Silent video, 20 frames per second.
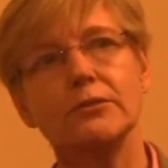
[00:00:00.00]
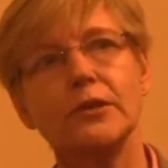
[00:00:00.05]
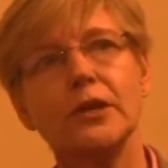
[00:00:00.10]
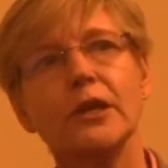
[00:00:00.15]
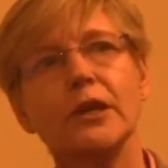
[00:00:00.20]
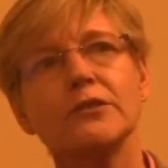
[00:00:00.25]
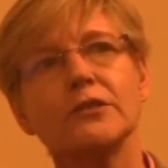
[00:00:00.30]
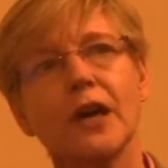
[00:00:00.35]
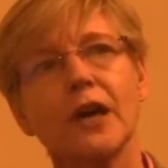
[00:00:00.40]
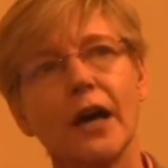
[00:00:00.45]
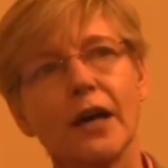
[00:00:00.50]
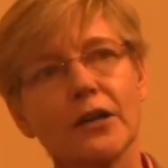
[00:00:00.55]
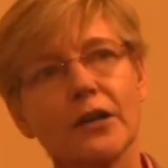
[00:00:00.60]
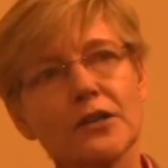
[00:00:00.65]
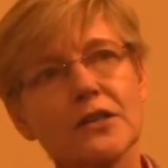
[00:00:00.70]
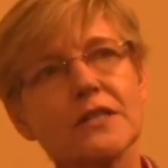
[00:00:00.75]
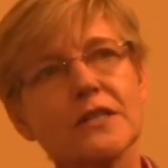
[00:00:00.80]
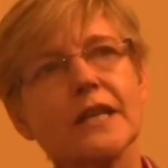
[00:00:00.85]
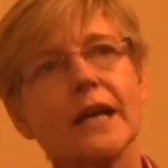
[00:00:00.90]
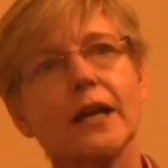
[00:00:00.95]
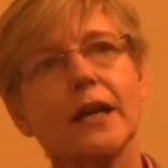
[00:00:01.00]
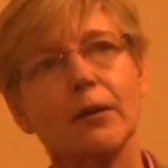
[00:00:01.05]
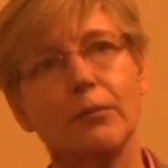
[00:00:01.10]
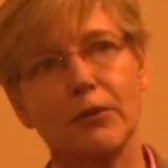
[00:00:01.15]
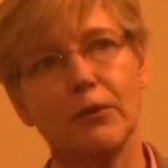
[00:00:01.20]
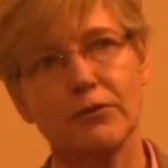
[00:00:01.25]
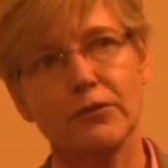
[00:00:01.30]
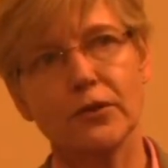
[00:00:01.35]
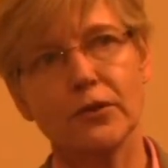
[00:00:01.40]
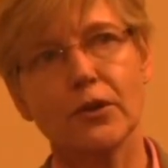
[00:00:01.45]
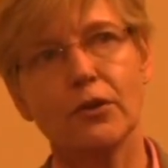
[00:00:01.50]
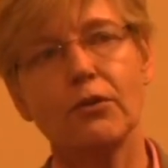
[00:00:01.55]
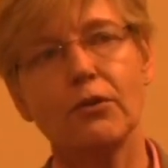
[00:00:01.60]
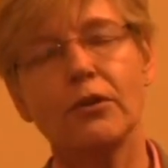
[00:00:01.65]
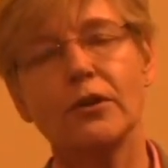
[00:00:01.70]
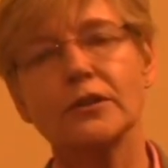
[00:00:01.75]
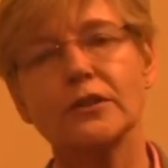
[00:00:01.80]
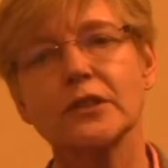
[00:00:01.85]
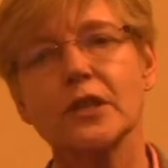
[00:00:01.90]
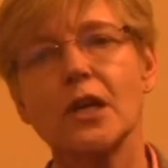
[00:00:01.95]
The entire setup of the
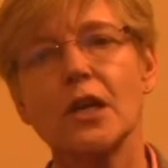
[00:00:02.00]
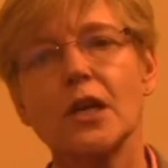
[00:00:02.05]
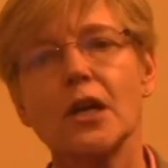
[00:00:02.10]
course.